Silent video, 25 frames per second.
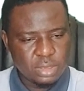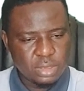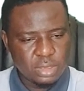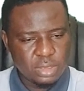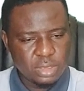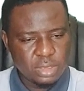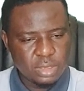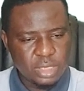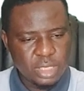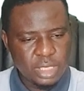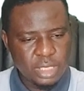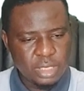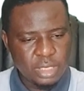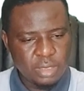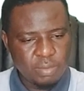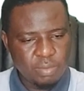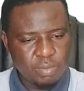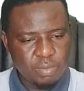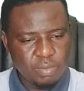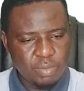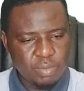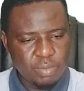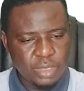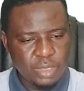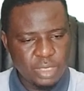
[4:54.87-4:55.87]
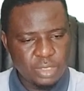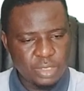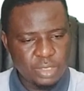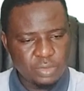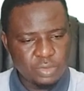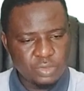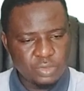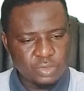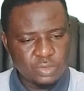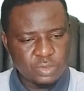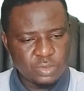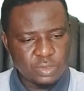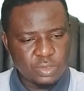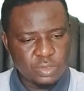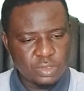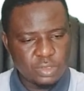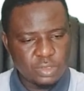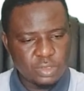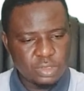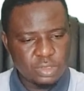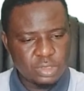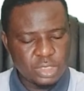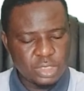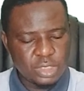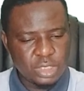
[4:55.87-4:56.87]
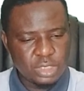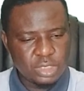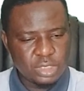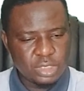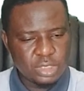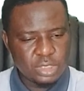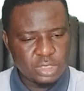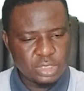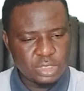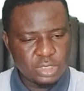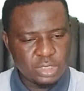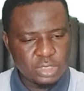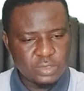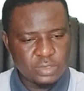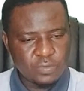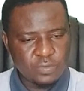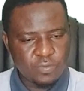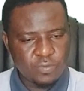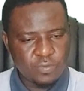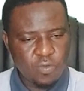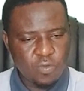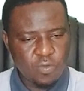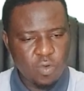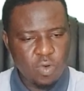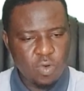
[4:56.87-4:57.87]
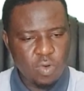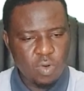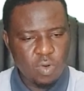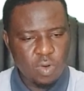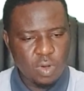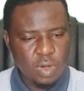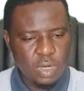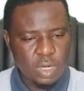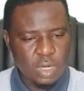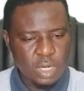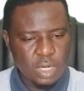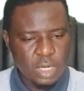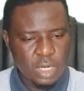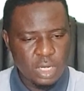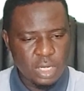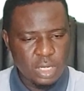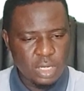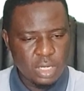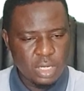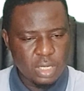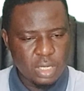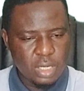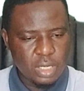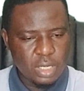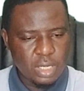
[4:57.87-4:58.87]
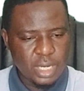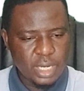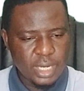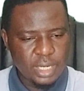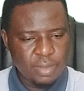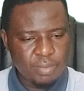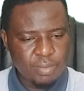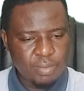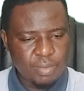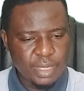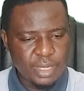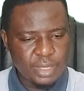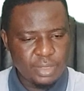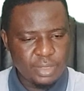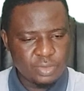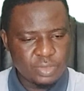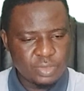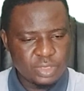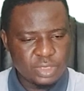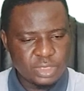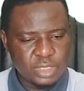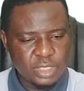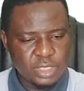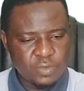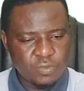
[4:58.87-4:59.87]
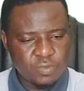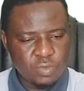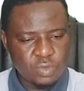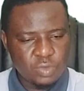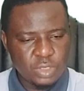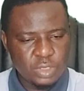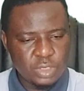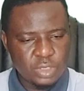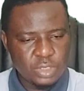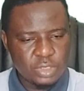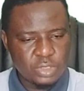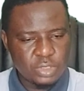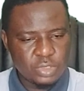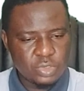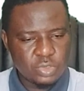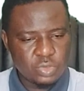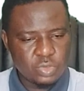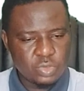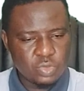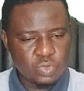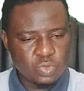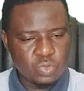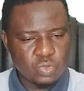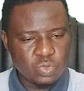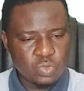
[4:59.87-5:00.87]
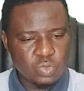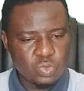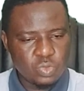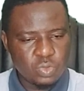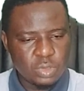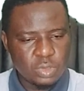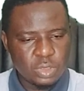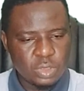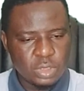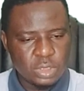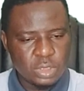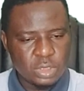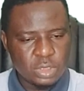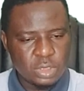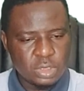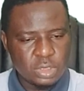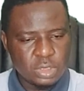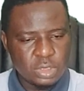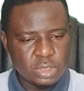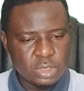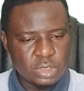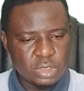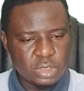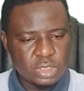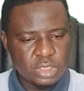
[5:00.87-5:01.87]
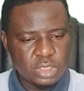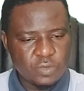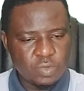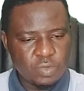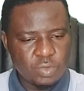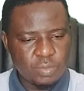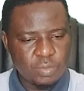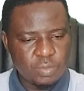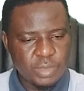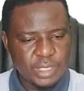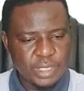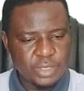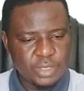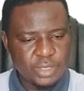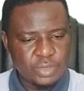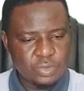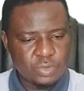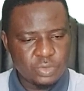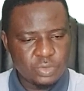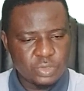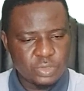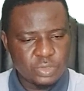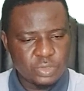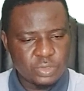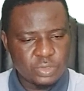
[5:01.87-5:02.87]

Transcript: 10 minus 6 is 4. 9 minus 7 is 2. 7 minus